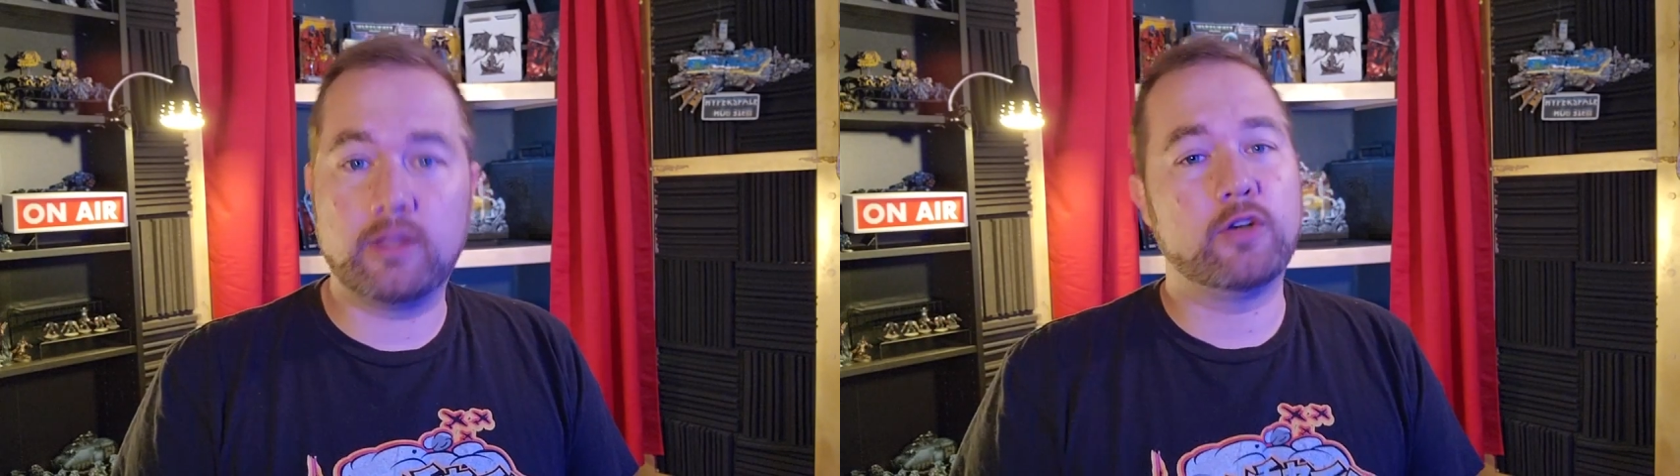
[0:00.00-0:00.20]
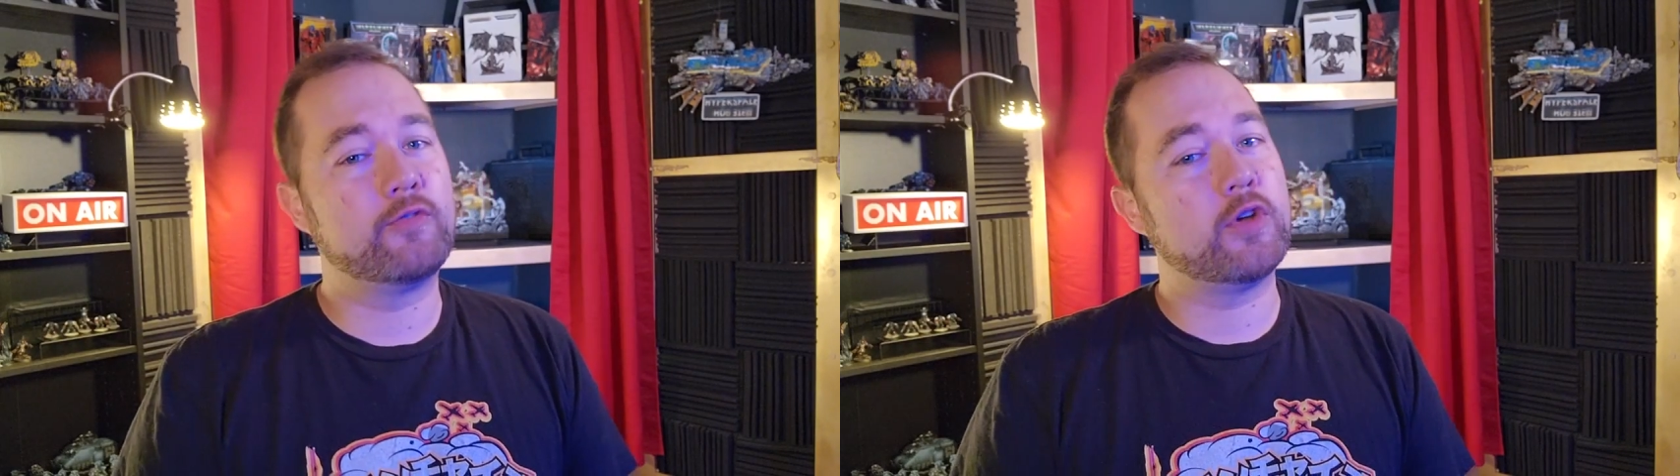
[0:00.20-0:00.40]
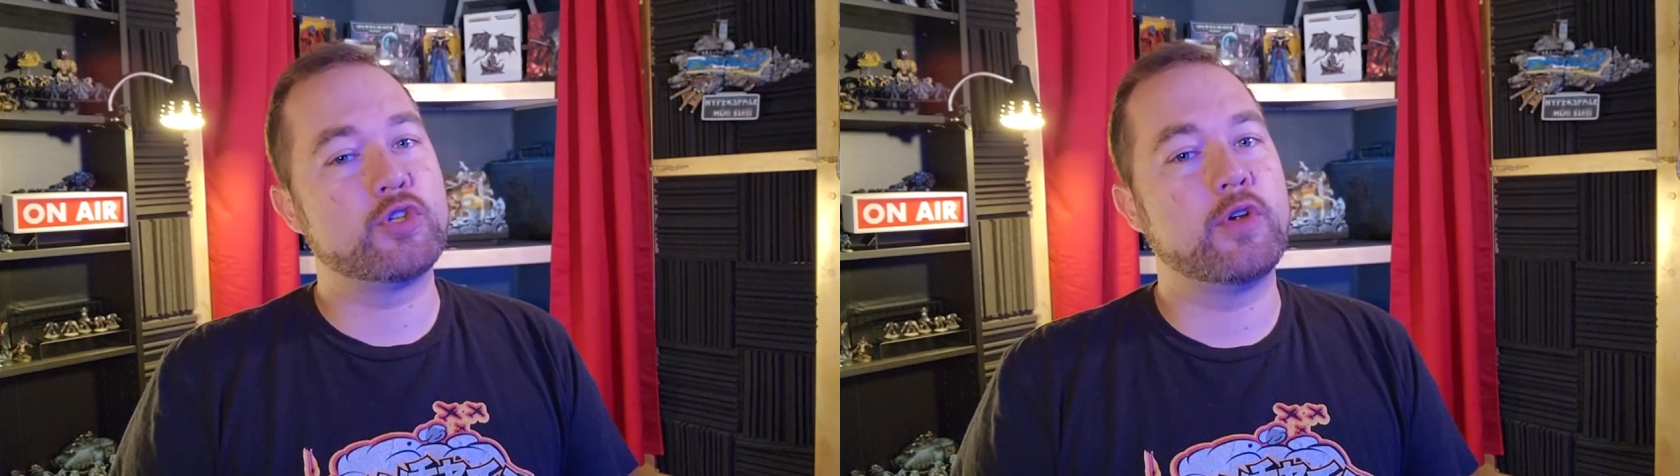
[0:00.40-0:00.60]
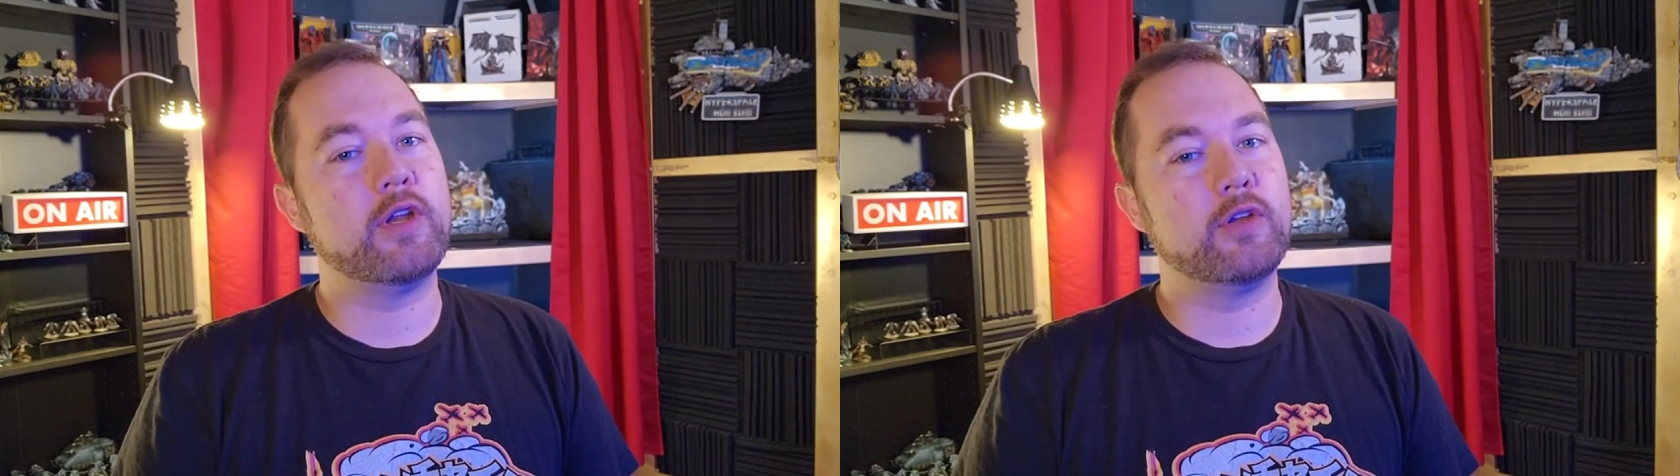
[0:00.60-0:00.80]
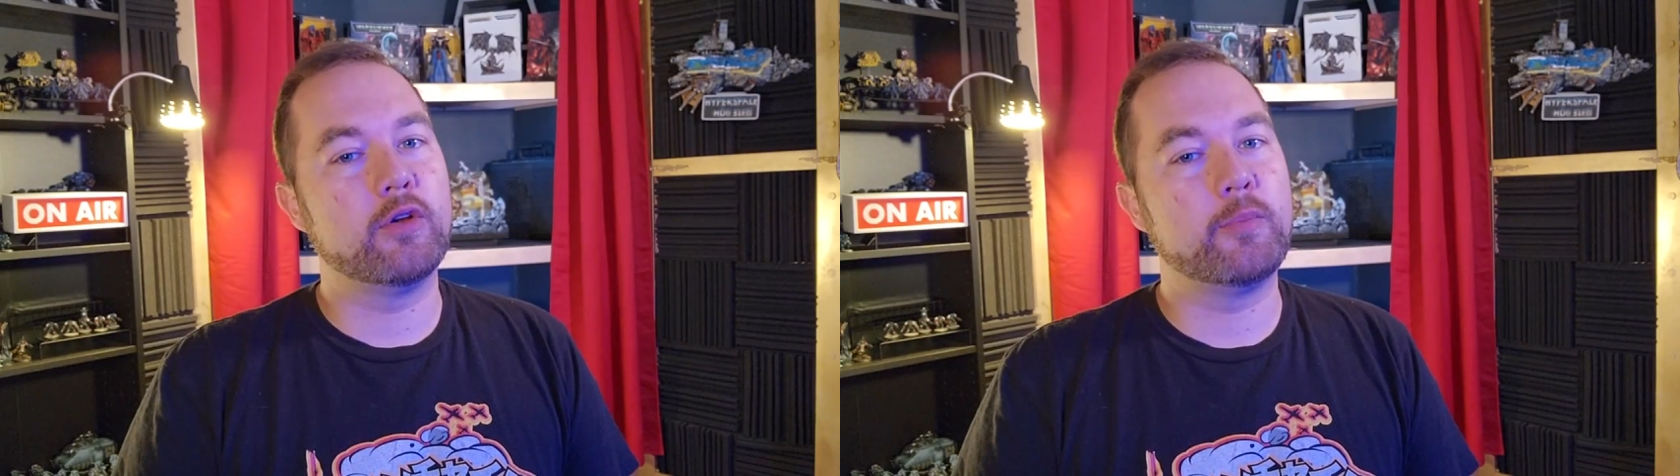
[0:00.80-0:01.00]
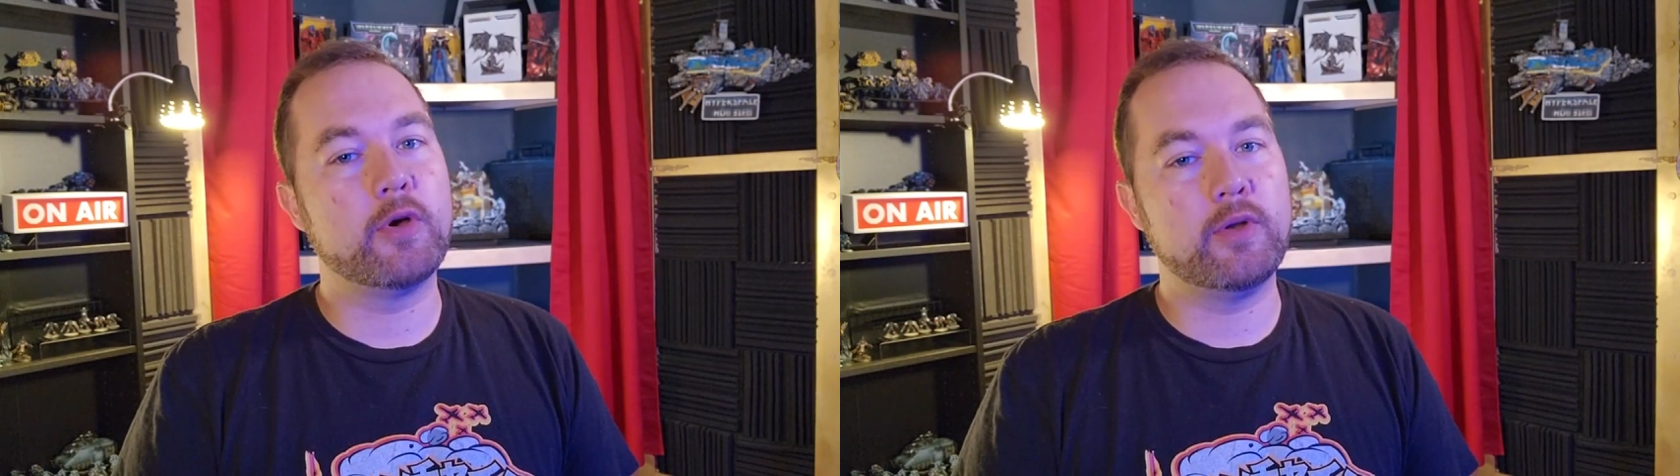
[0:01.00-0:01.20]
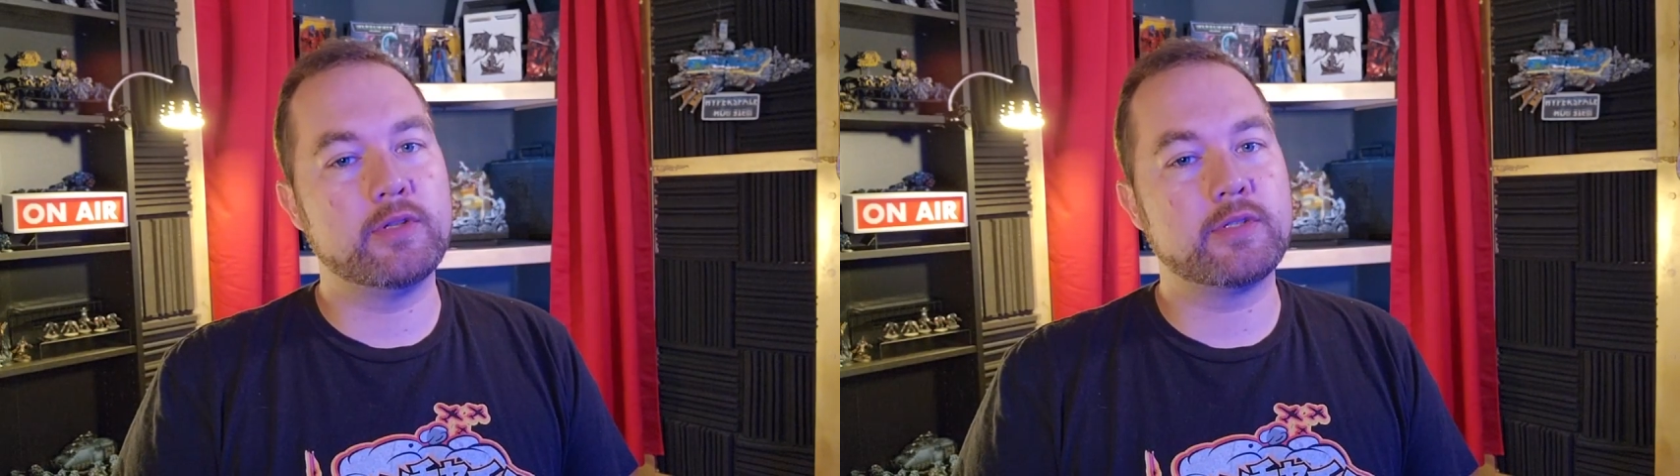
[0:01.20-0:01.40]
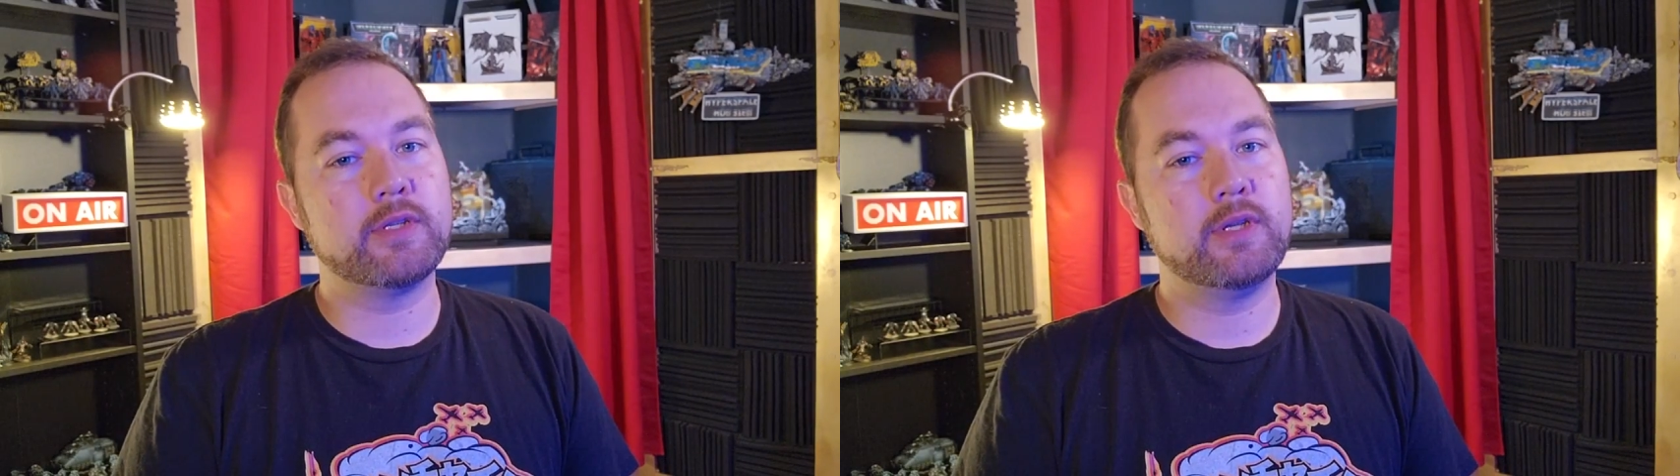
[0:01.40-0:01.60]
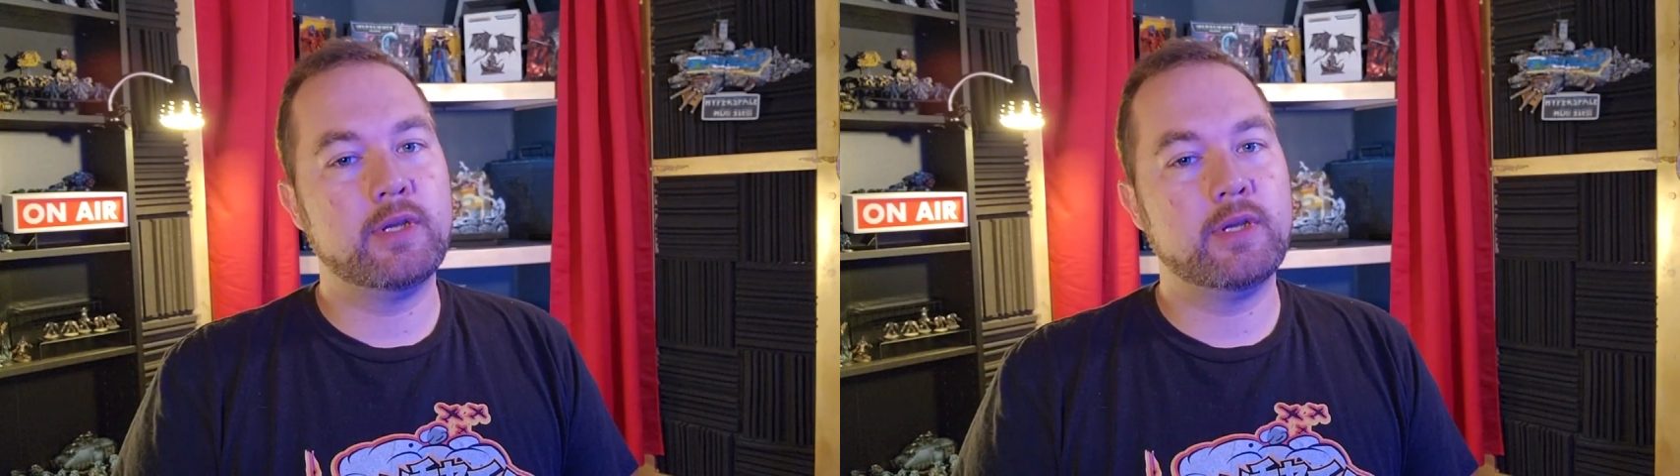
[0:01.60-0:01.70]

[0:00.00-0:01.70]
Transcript: that are frustrating your opponent?